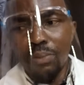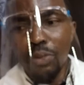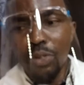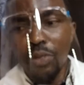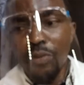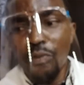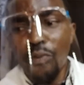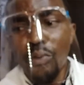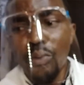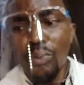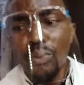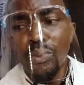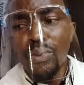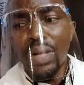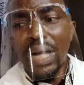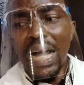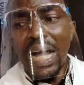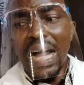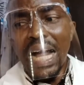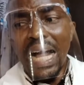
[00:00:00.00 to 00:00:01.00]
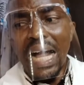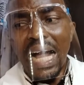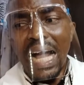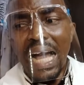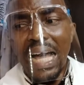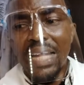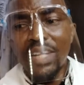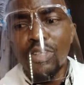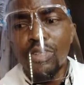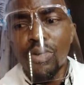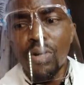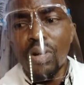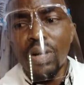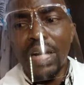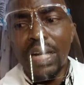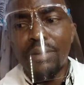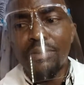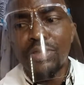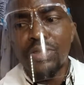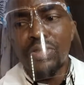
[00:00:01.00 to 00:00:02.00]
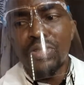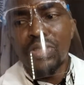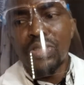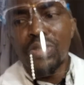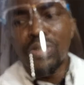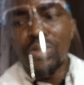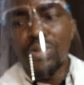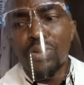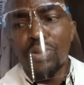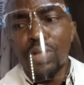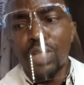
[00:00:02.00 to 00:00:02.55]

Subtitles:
Most food and drug administration